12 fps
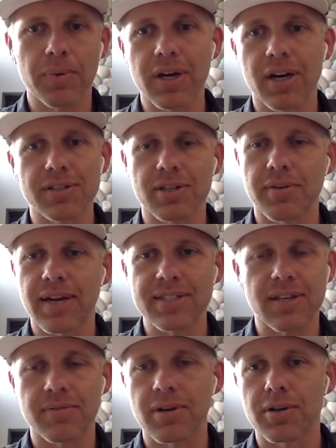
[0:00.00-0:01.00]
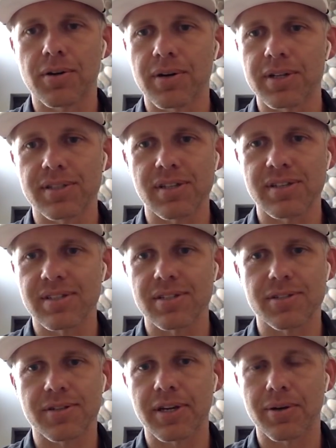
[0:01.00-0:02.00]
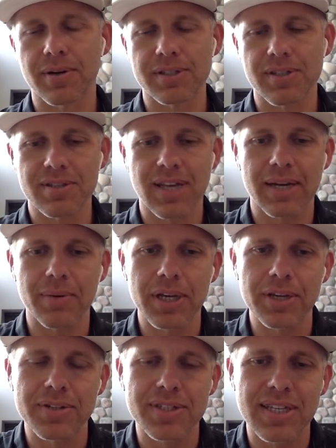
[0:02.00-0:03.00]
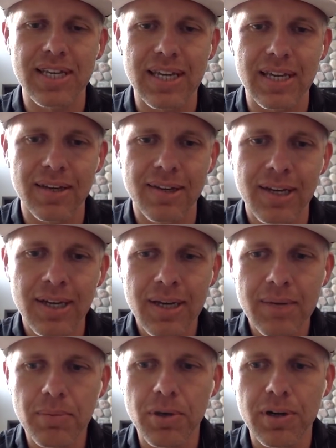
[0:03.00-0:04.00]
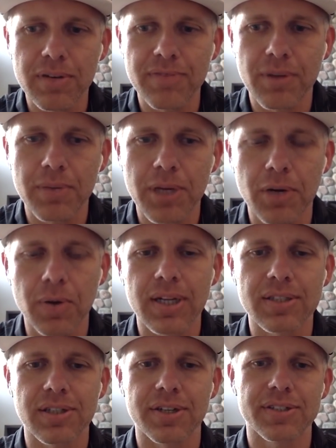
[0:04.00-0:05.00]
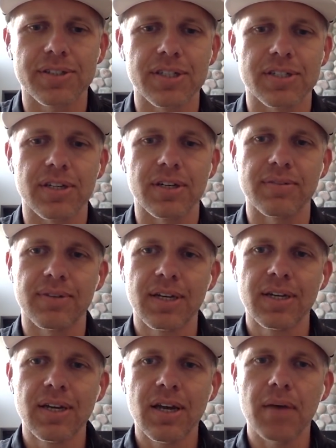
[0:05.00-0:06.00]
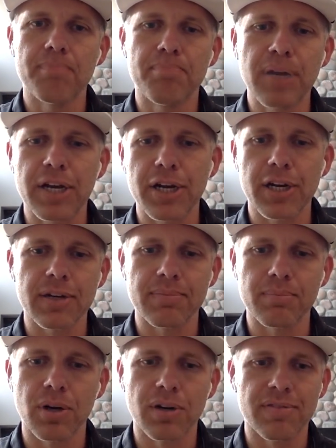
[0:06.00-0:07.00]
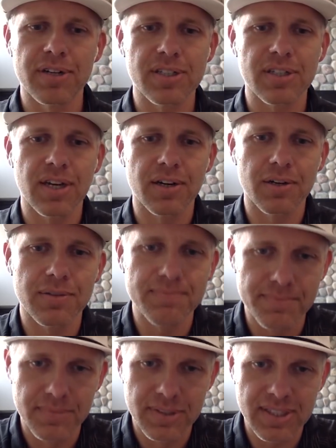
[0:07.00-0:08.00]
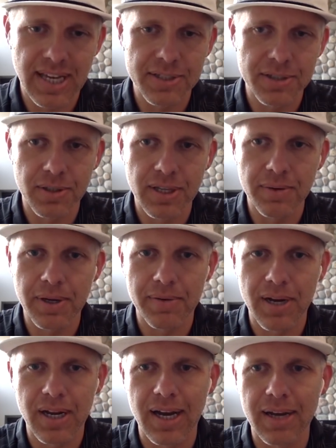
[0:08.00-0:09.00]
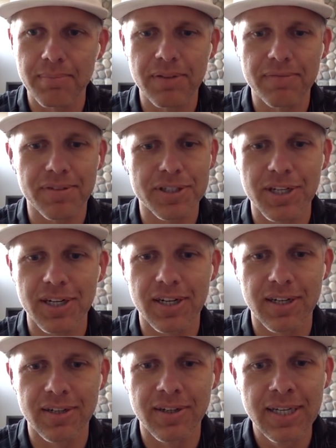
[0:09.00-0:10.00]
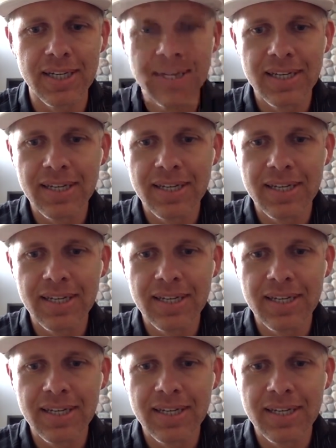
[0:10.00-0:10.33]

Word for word: but we also race on road courses and street courses like what you'd see more in Formula One. So it's just a, a bigger, more versatile schedule that we run on. But for sure,